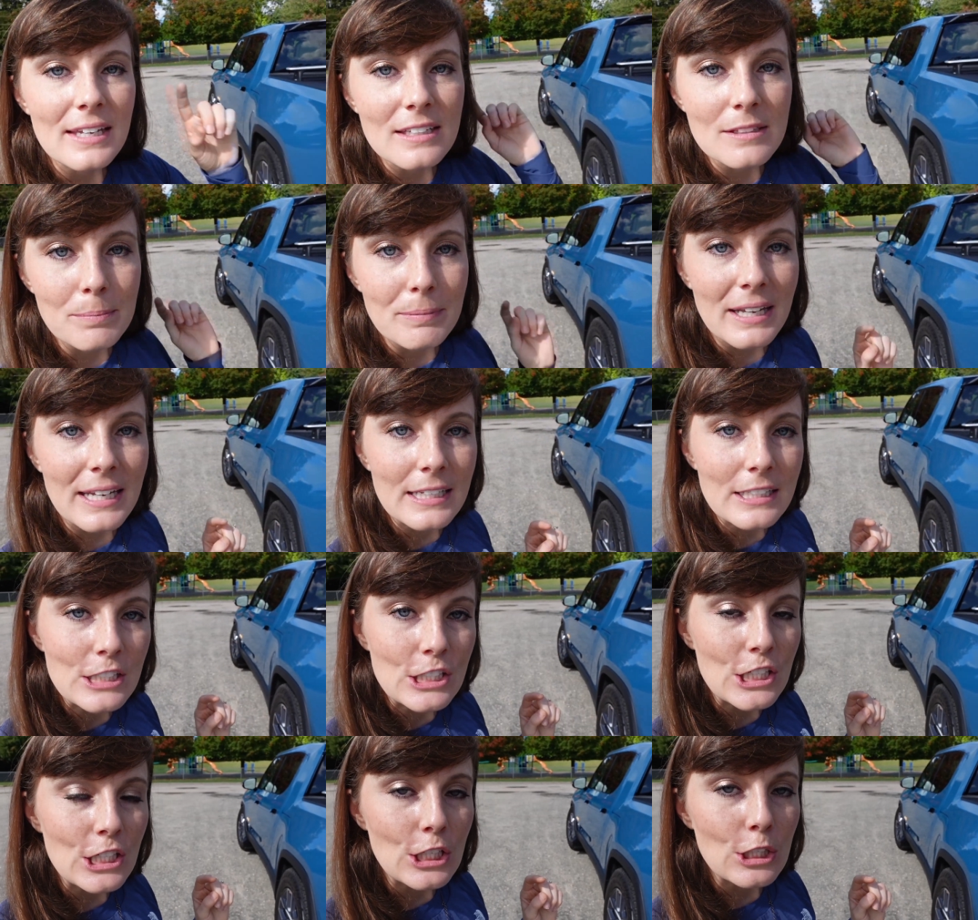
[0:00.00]
explain
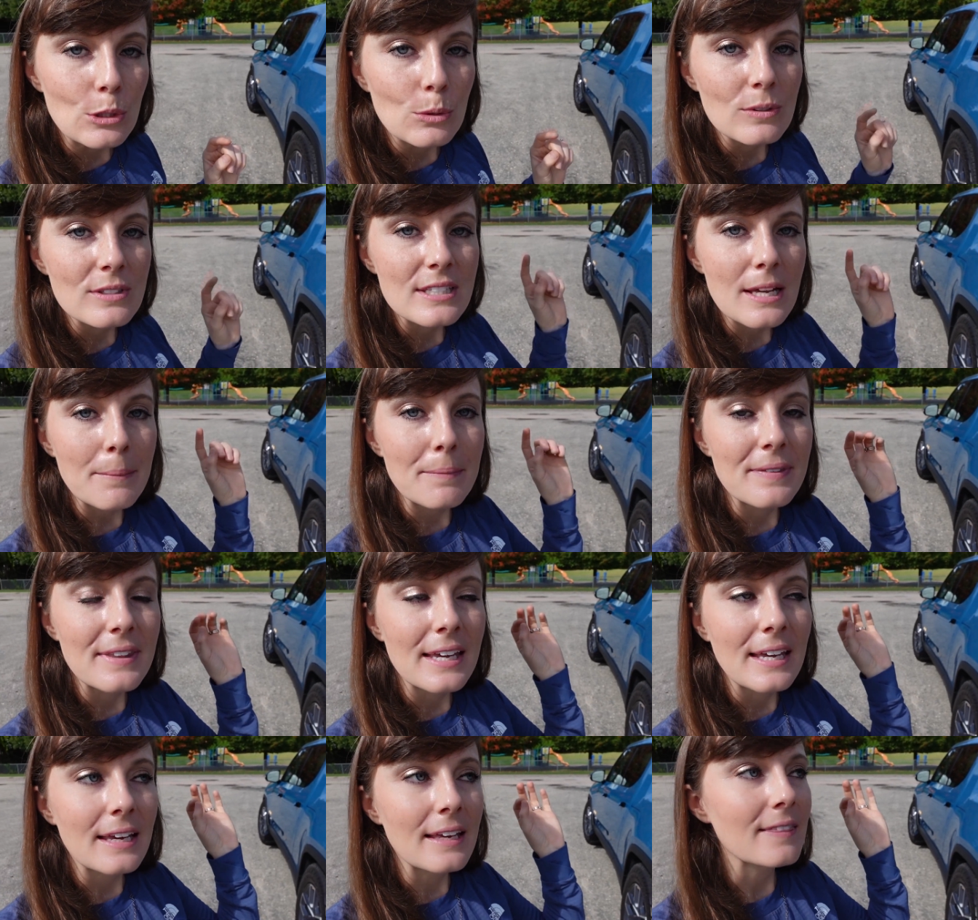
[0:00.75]
to you
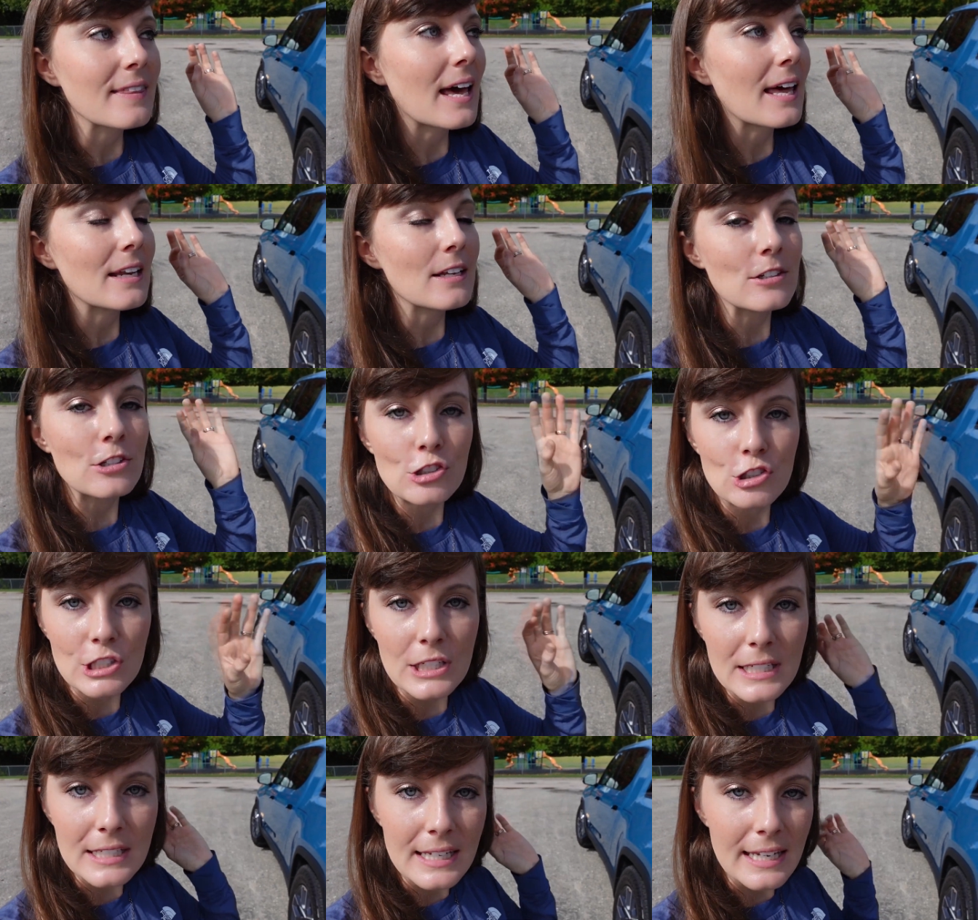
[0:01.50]
something that is
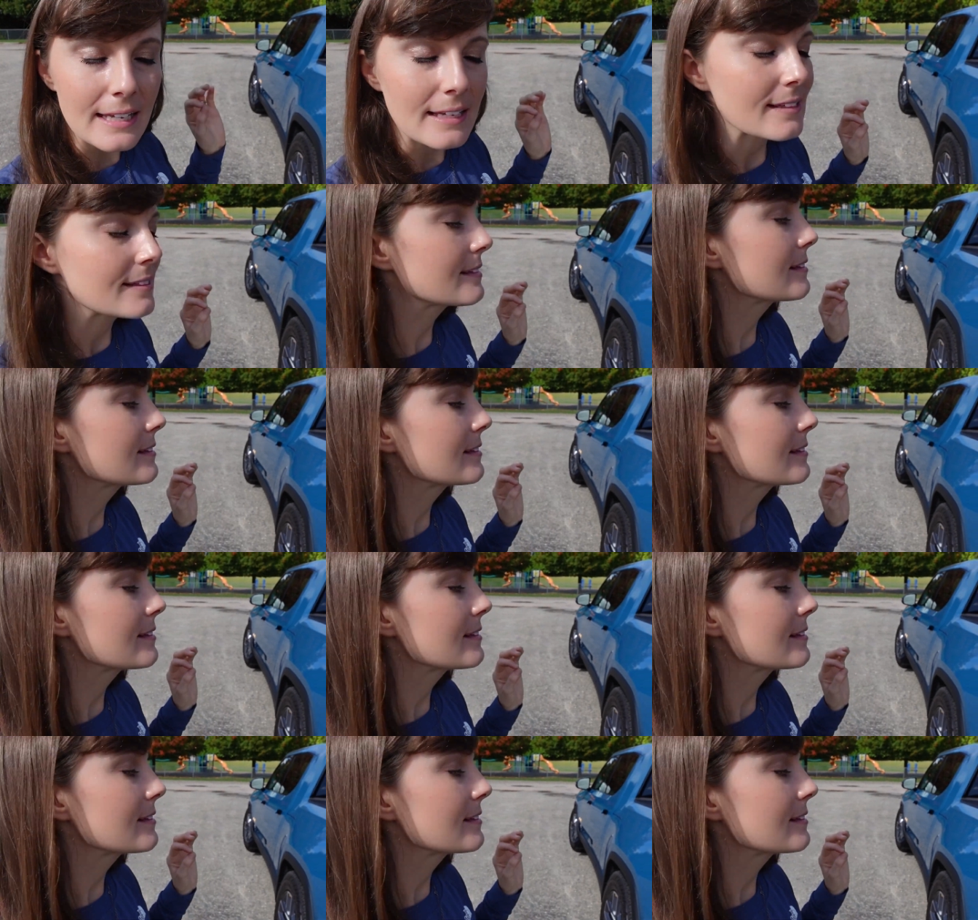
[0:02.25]
genius.